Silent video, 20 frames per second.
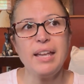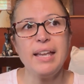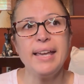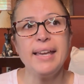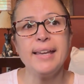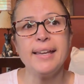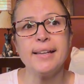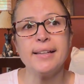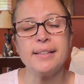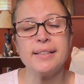
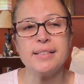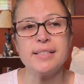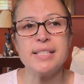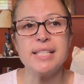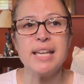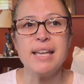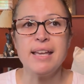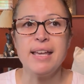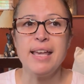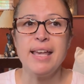And
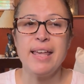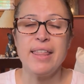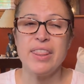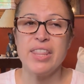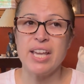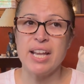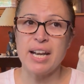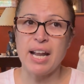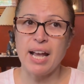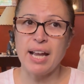
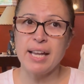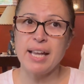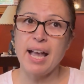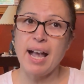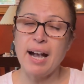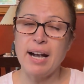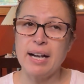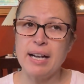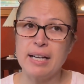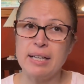then I
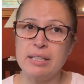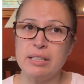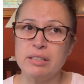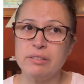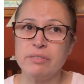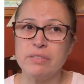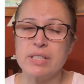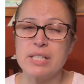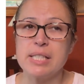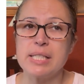
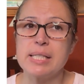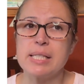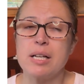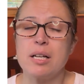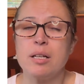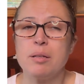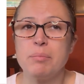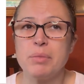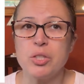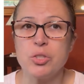have
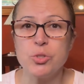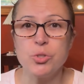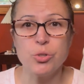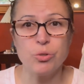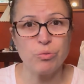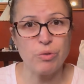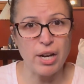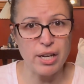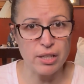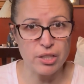some
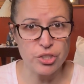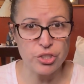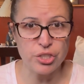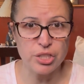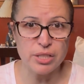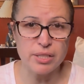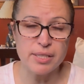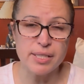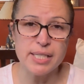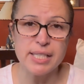
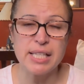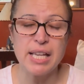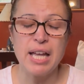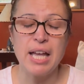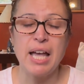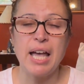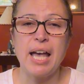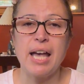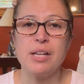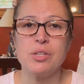directions
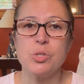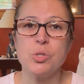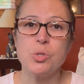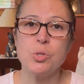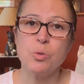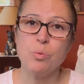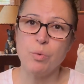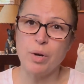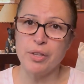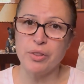as
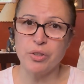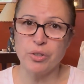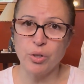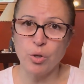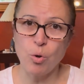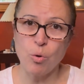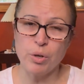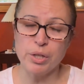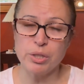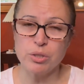to what they're
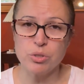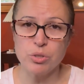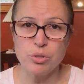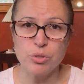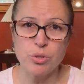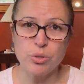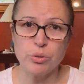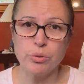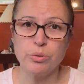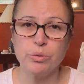going to
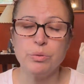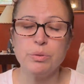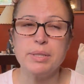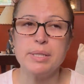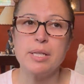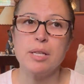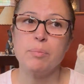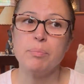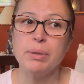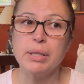do.
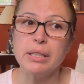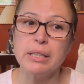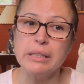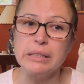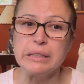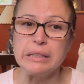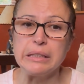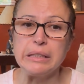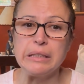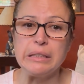
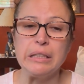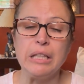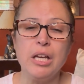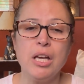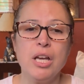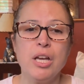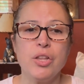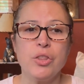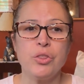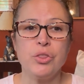Typically,
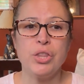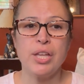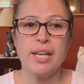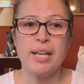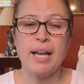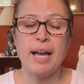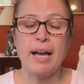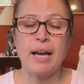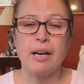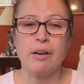they
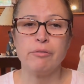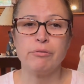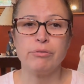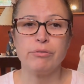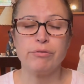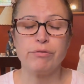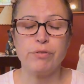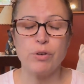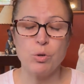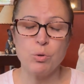have
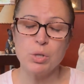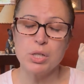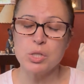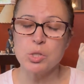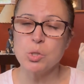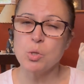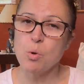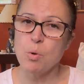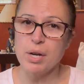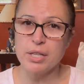
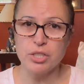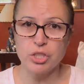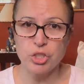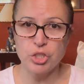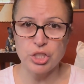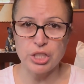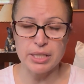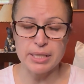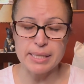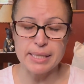focus
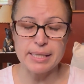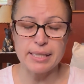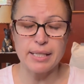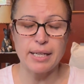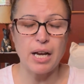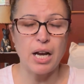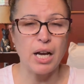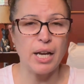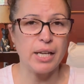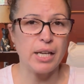questions that
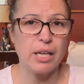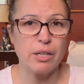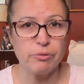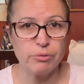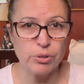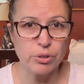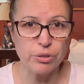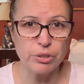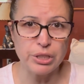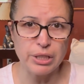I have
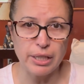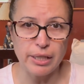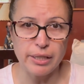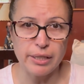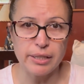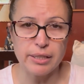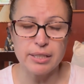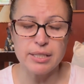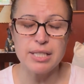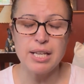
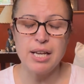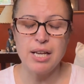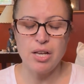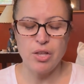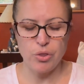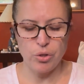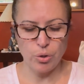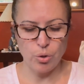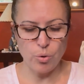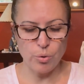created.
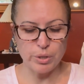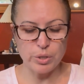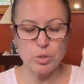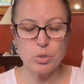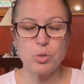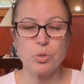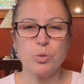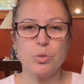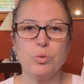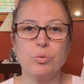They're going
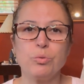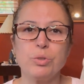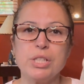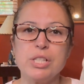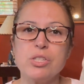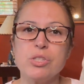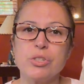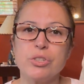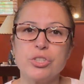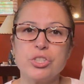to
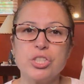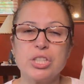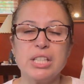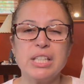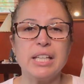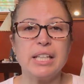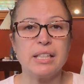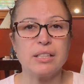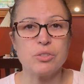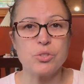research
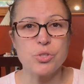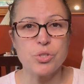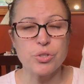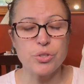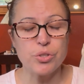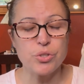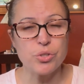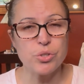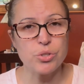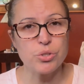the
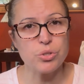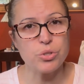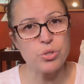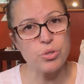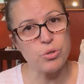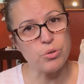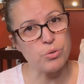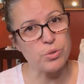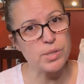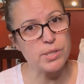answers to
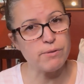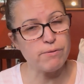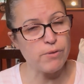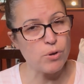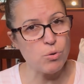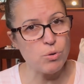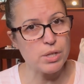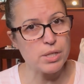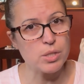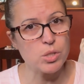those
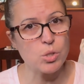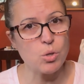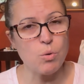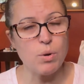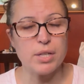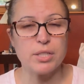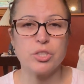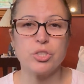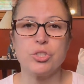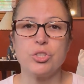focus
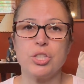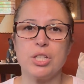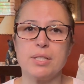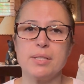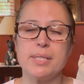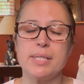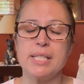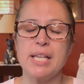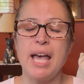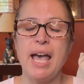
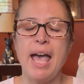questions,